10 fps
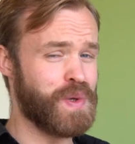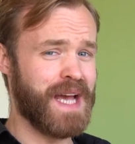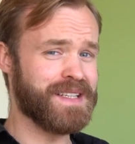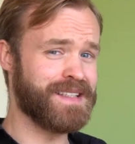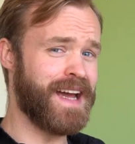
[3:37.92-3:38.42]

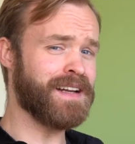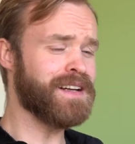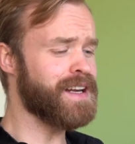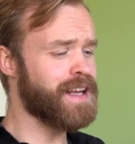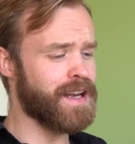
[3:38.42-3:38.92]
yes,
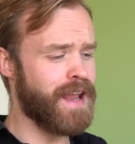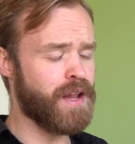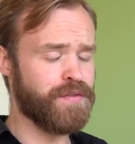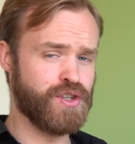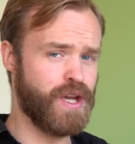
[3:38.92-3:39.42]
technically a
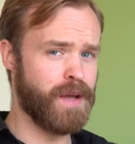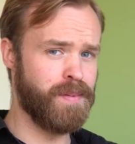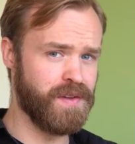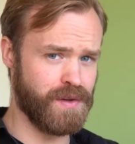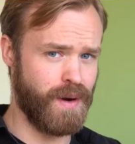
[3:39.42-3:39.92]
lot of
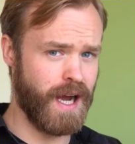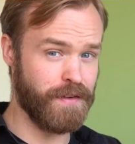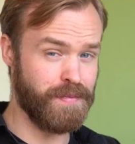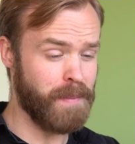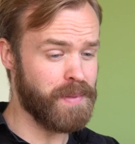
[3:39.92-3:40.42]
chickpeas
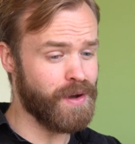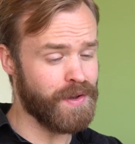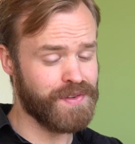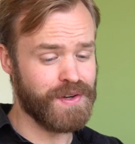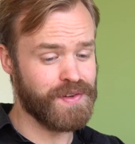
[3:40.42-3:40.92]
arrive, but
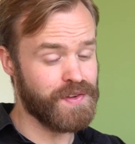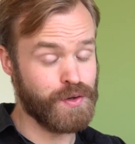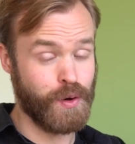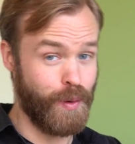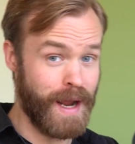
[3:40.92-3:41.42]
because there's this
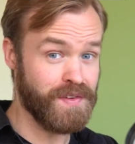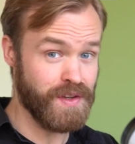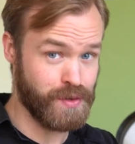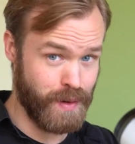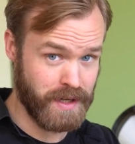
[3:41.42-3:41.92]

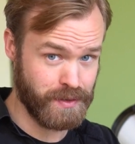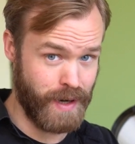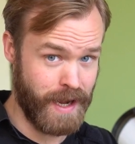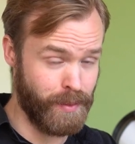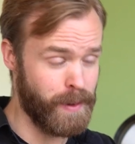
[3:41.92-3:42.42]
crazy truck
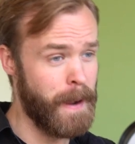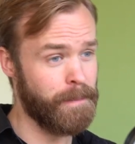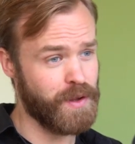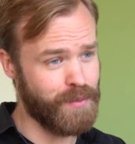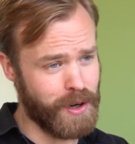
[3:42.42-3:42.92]
driver,
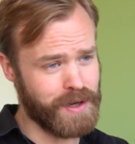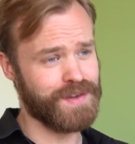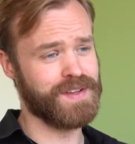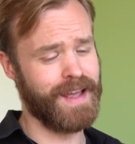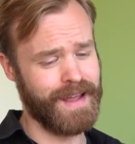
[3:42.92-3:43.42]
the
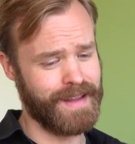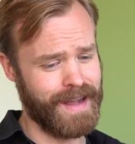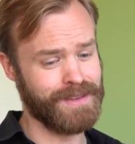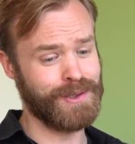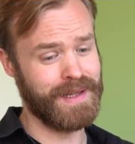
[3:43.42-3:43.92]
workers can't
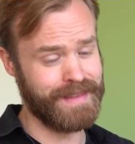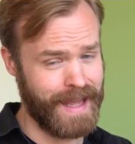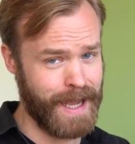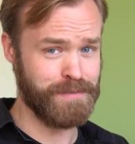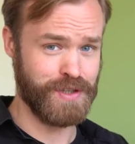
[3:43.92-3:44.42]
get to the
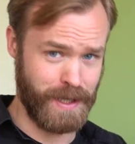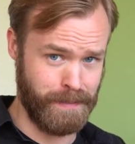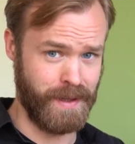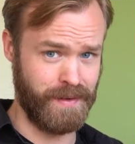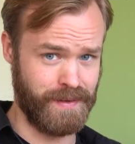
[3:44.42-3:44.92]
damn
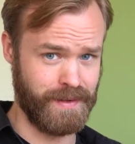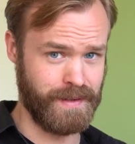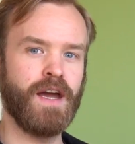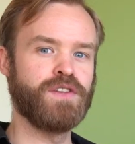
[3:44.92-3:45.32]
chickpeas.